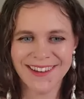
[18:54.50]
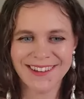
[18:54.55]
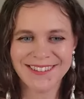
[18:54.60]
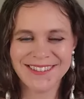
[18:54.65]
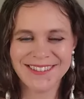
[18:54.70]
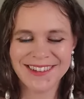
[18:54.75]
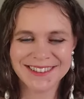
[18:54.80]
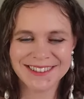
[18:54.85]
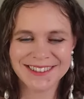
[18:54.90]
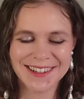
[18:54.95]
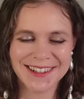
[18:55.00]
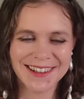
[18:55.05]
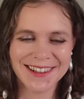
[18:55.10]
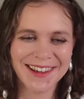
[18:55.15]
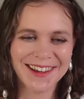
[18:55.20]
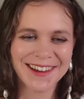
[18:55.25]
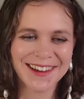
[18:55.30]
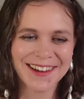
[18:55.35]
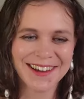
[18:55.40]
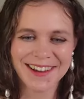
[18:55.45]

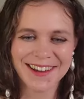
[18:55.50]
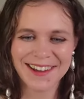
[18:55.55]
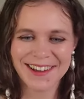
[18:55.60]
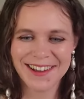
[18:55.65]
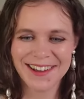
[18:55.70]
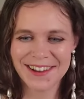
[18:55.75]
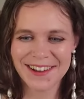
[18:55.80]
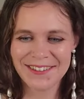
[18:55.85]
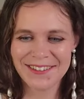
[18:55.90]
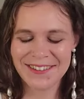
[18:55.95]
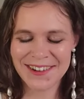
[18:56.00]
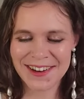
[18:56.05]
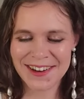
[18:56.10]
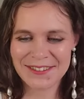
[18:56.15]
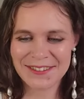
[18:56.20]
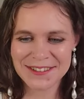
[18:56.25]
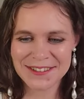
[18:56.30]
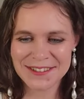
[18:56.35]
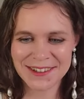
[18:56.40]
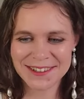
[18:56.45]
basically what
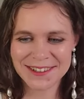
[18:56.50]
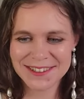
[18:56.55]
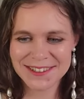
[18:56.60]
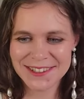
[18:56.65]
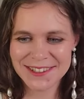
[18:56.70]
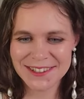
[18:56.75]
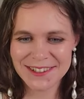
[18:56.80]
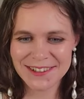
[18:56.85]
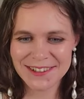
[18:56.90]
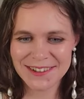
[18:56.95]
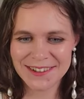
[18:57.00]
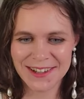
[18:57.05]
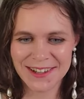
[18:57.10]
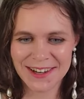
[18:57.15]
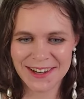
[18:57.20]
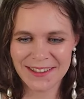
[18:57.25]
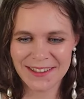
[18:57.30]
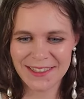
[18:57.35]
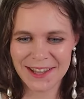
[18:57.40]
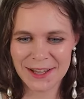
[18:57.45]
I'm drawn to, then
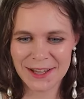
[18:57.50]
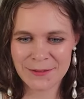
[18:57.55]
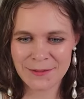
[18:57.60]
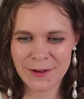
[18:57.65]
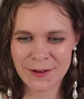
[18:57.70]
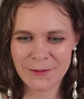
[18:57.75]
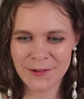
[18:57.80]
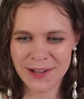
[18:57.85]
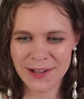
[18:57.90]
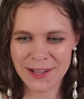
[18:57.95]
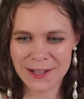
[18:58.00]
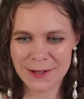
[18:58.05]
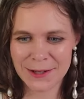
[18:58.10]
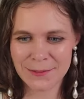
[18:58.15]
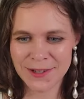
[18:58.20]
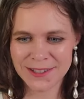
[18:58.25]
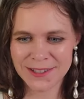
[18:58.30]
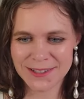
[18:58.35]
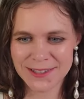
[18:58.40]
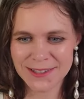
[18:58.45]
I think about what could a
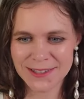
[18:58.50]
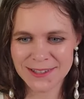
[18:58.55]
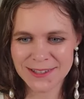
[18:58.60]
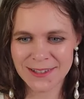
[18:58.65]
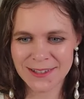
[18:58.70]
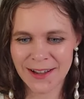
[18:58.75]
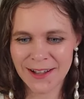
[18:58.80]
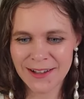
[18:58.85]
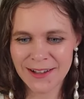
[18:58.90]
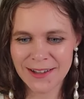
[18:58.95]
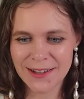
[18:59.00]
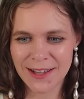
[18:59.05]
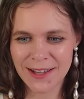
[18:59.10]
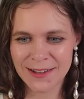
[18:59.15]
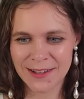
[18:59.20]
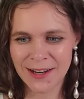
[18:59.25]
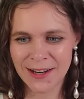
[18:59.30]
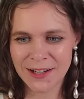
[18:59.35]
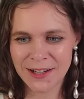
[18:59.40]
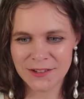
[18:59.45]
person's style, and
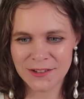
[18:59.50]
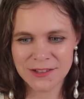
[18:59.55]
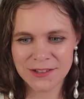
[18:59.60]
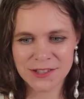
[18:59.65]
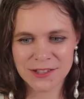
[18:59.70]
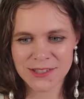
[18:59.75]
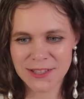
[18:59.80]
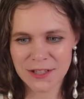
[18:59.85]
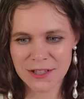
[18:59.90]
then I use just like